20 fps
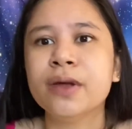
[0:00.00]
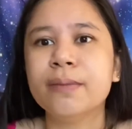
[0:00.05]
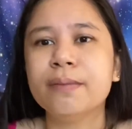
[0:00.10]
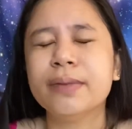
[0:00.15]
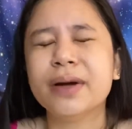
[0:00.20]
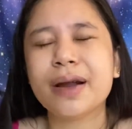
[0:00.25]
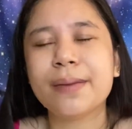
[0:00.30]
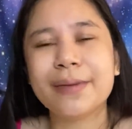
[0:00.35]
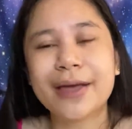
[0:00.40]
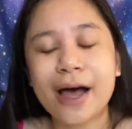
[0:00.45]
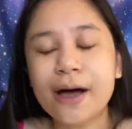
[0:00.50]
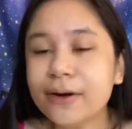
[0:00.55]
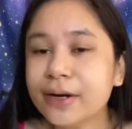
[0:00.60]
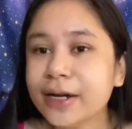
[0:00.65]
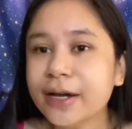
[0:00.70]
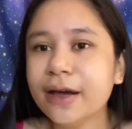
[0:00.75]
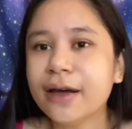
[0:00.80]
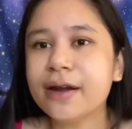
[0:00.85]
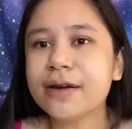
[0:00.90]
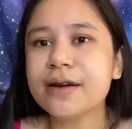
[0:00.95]
but I'm
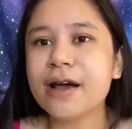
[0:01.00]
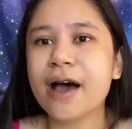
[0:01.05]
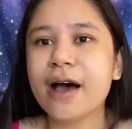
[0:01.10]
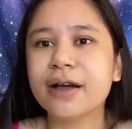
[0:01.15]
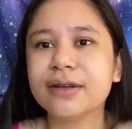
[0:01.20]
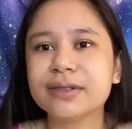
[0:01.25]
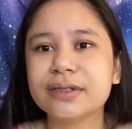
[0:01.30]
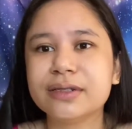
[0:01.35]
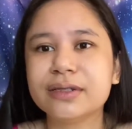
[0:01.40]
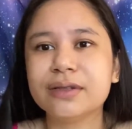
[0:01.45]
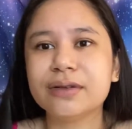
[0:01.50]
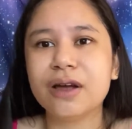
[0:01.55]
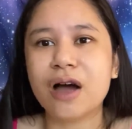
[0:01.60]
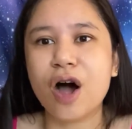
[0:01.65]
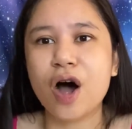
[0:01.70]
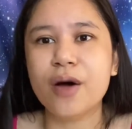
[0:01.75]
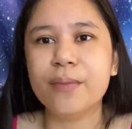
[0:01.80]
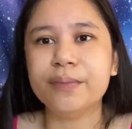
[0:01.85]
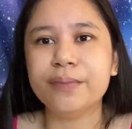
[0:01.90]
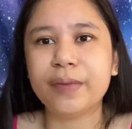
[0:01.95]
counting it as
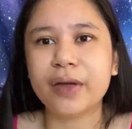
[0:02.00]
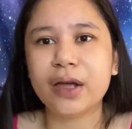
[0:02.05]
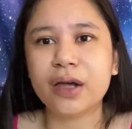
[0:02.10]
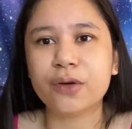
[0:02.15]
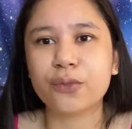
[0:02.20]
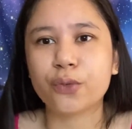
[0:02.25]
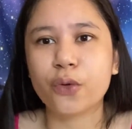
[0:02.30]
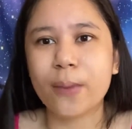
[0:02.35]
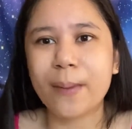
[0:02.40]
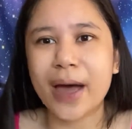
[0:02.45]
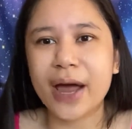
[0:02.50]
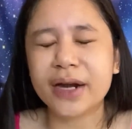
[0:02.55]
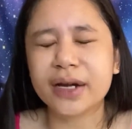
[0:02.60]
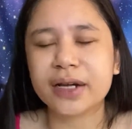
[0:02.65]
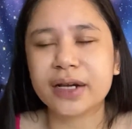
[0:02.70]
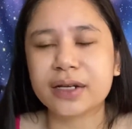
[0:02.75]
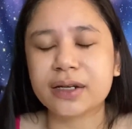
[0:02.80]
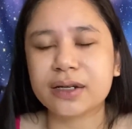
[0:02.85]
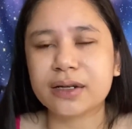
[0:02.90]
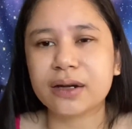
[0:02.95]
being
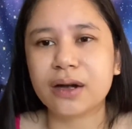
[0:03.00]
romantic,